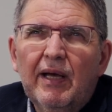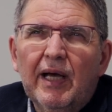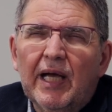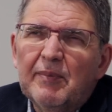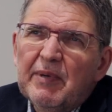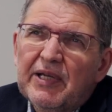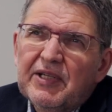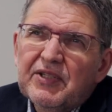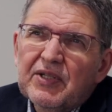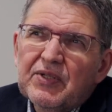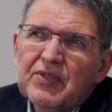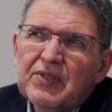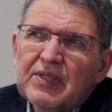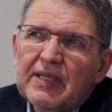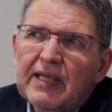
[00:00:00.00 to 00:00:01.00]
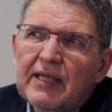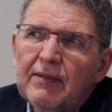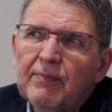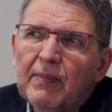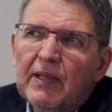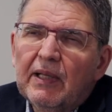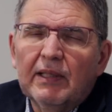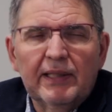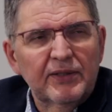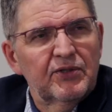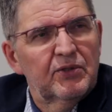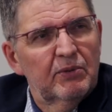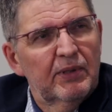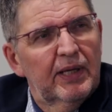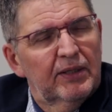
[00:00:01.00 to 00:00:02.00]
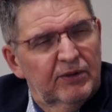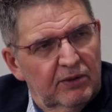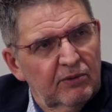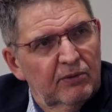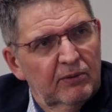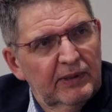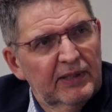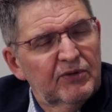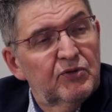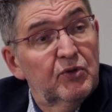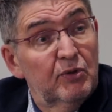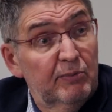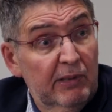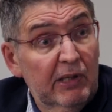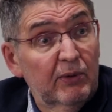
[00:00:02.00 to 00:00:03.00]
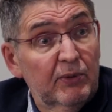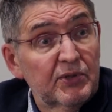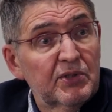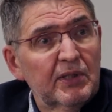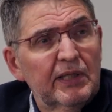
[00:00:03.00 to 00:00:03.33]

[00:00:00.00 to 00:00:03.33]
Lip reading: I might just say, let's do that too. Let's do both, the